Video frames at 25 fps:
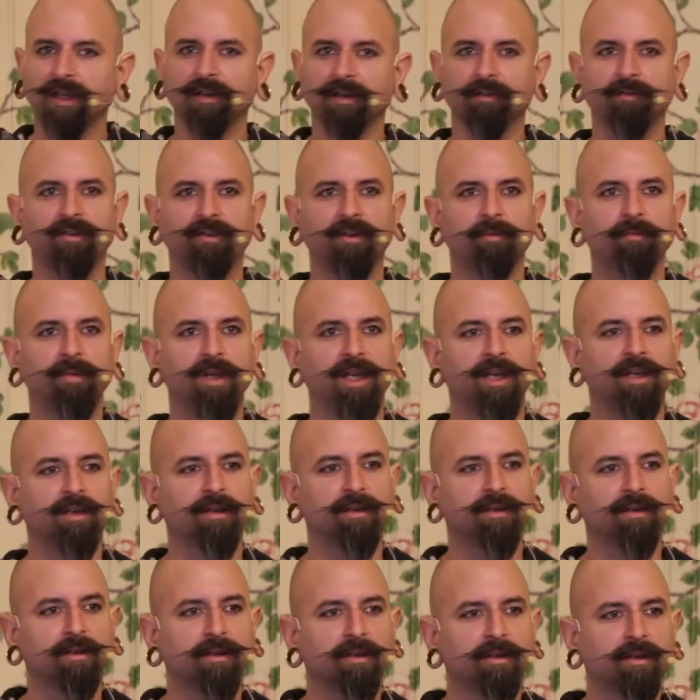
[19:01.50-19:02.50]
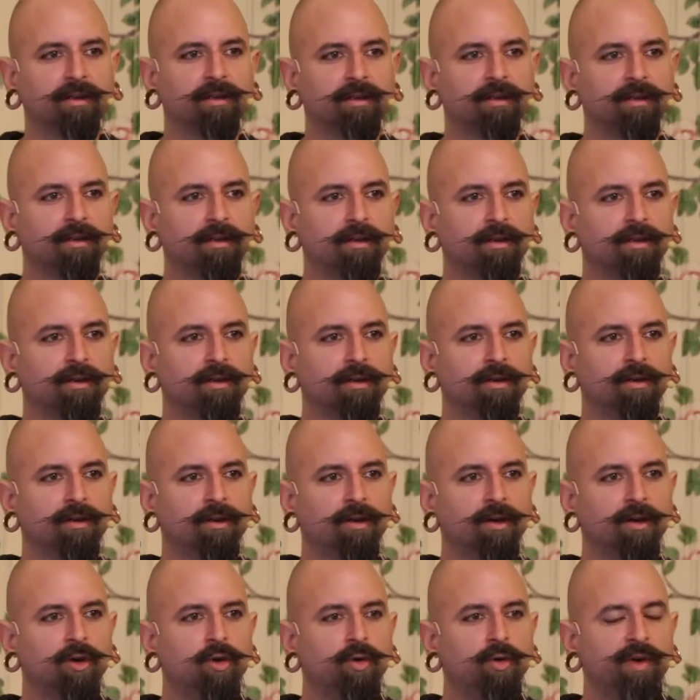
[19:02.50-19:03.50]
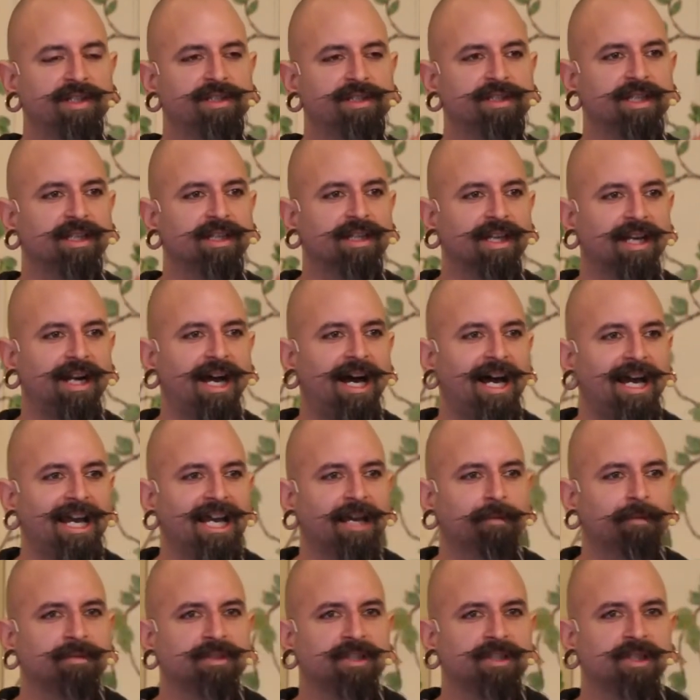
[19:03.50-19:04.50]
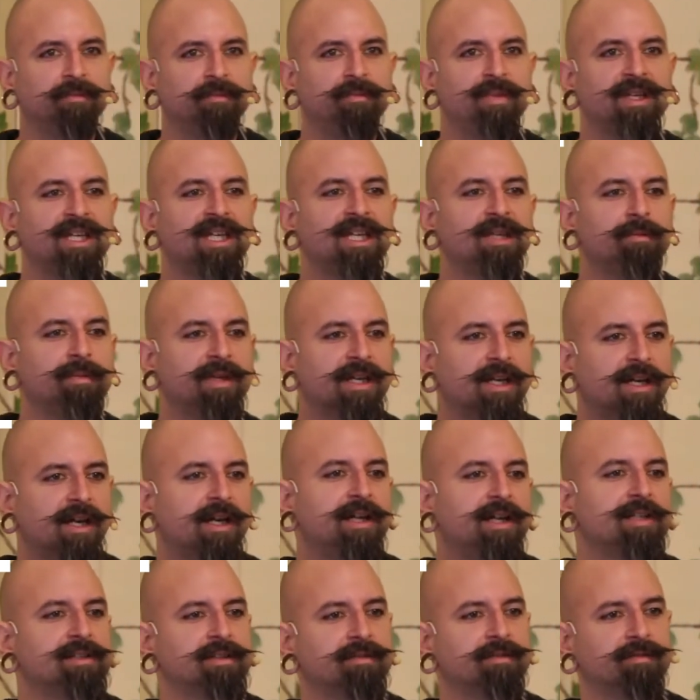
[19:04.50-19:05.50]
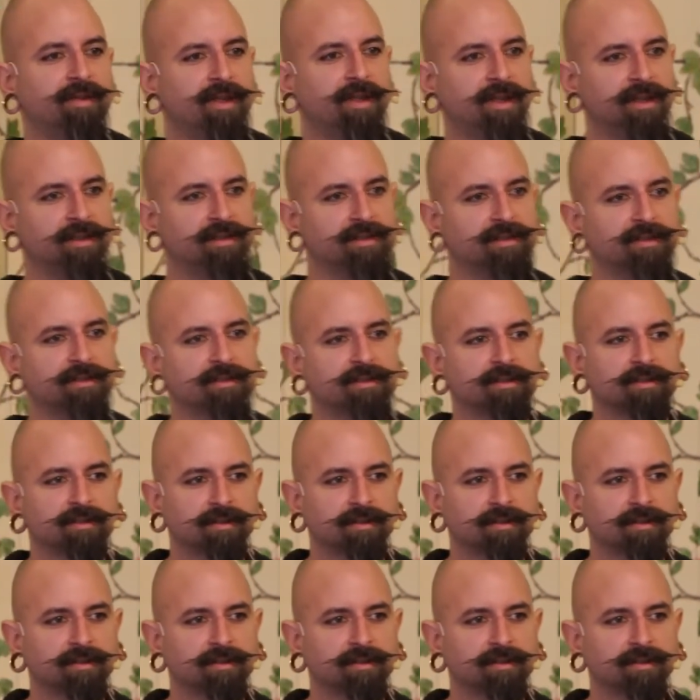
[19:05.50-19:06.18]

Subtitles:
from me? Who is it that I am to be because of this?